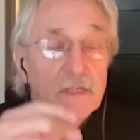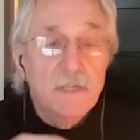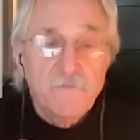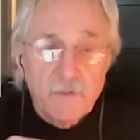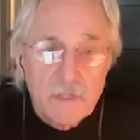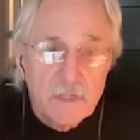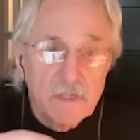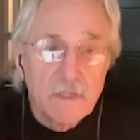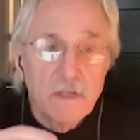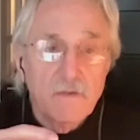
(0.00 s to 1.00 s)

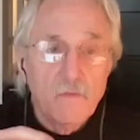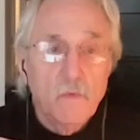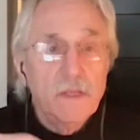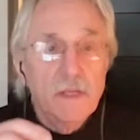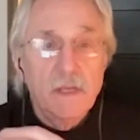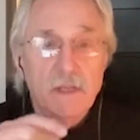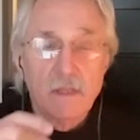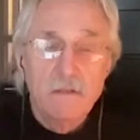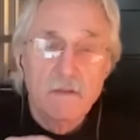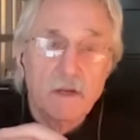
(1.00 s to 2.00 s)
differences that we
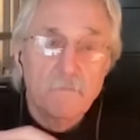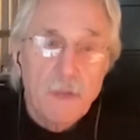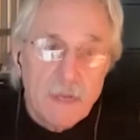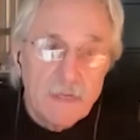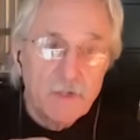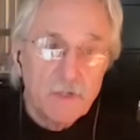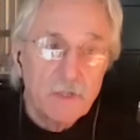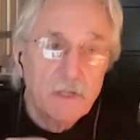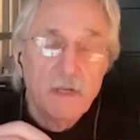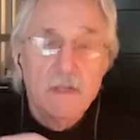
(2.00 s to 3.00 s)
can
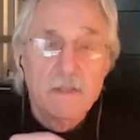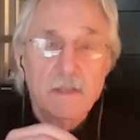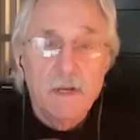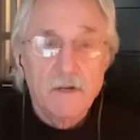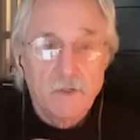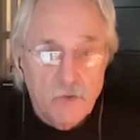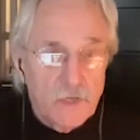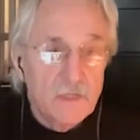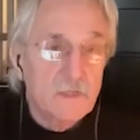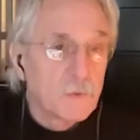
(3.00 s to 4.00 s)
imagine that are
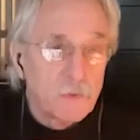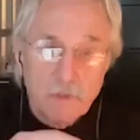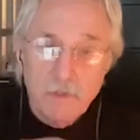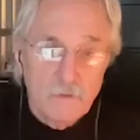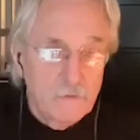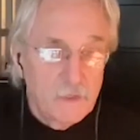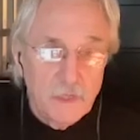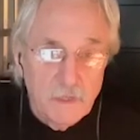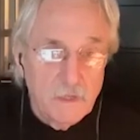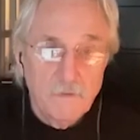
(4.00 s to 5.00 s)
traceable to
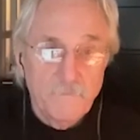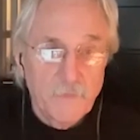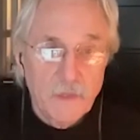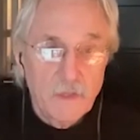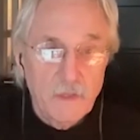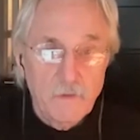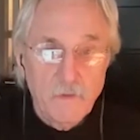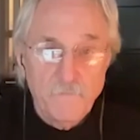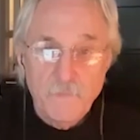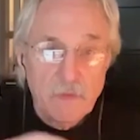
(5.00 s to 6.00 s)

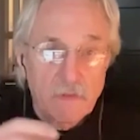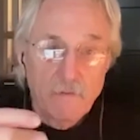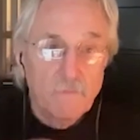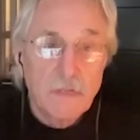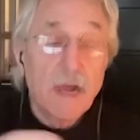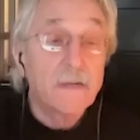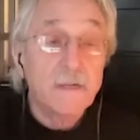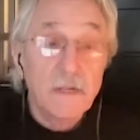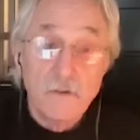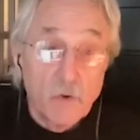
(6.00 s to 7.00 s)
the
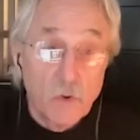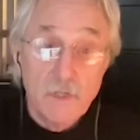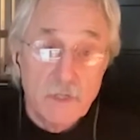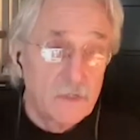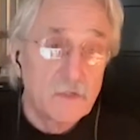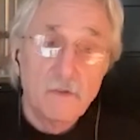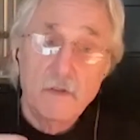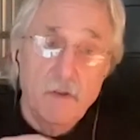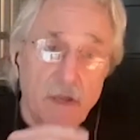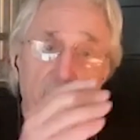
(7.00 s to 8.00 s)
continent of origin. So
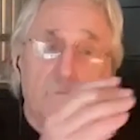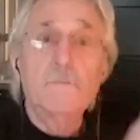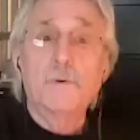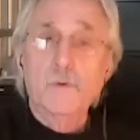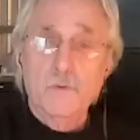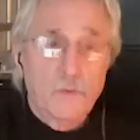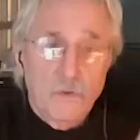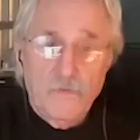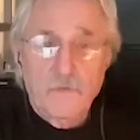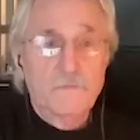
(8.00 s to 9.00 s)
you have people who
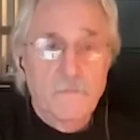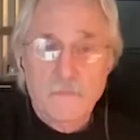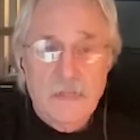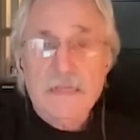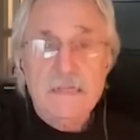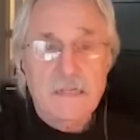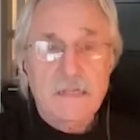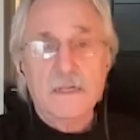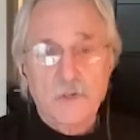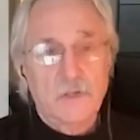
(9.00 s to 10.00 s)
were from East
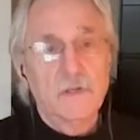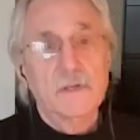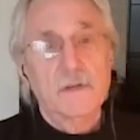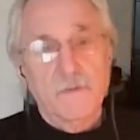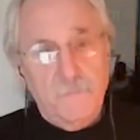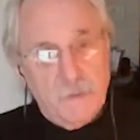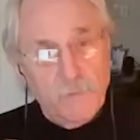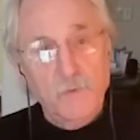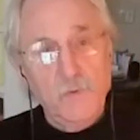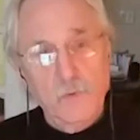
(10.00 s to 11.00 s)
Asia, and you have
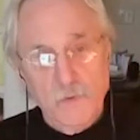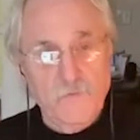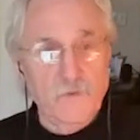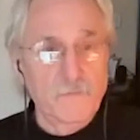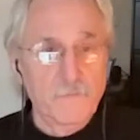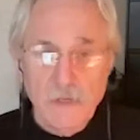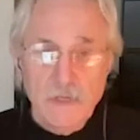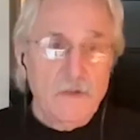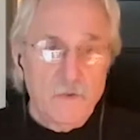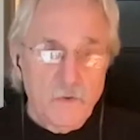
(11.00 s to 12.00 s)
people who were from
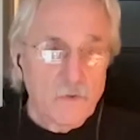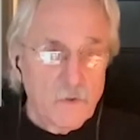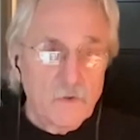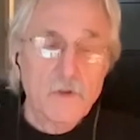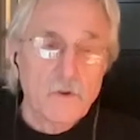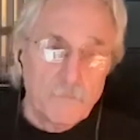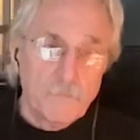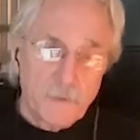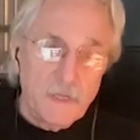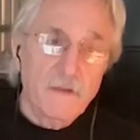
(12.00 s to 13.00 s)
Northern
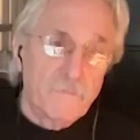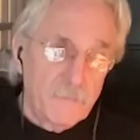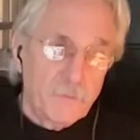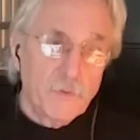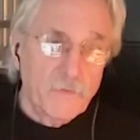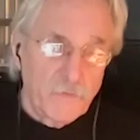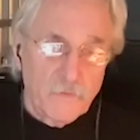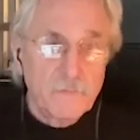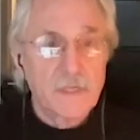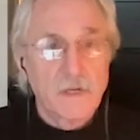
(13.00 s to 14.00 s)
Europe, and you have people
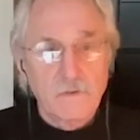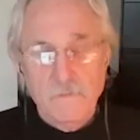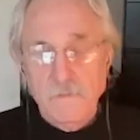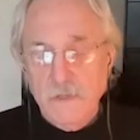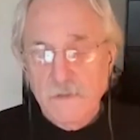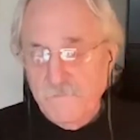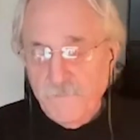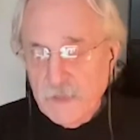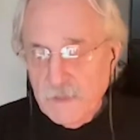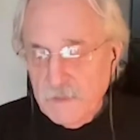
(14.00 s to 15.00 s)
from
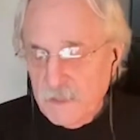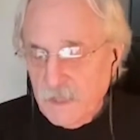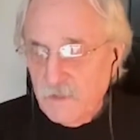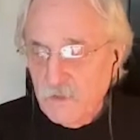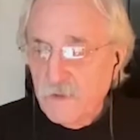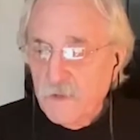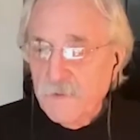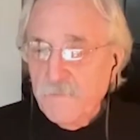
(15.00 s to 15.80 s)
Sub-Saharan